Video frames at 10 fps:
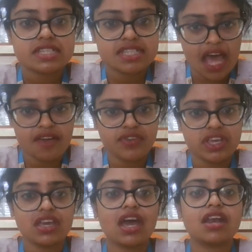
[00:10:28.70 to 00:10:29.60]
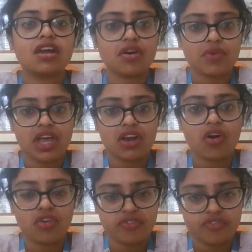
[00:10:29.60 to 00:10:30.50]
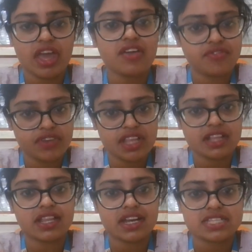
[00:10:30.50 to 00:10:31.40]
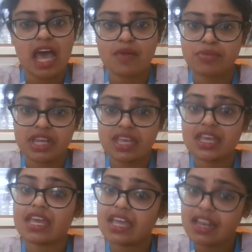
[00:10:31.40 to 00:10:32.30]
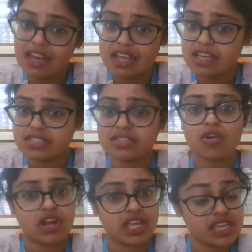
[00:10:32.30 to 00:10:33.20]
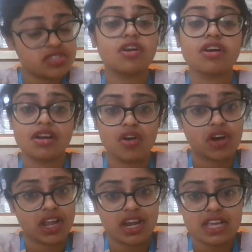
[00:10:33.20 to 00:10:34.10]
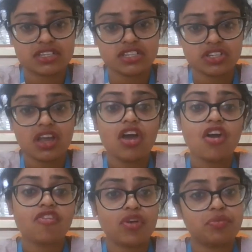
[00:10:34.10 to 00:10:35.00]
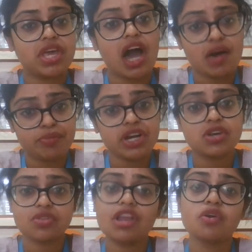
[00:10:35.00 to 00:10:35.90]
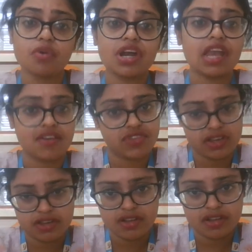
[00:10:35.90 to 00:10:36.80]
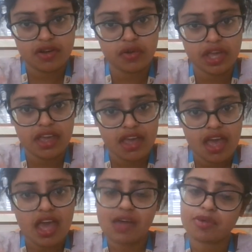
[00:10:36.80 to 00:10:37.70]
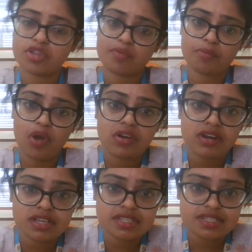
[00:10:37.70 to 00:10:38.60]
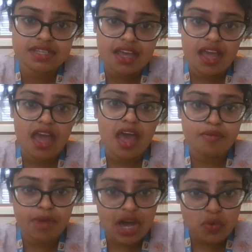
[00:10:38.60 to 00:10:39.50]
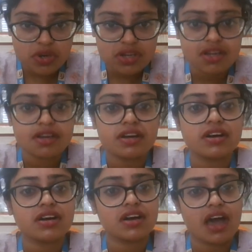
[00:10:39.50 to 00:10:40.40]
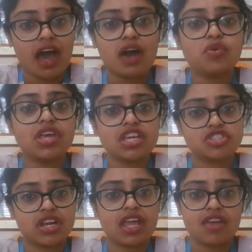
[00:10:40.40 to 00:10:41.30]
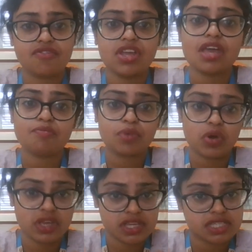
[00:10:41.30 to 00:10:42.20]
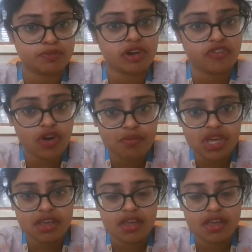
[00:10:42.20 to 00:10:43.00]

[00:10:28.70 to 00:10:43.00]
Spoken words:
savvy and aware of everything that is happening in his or her organization from the upper to the lower level, okay, about the progress, about how each and every employee is performing,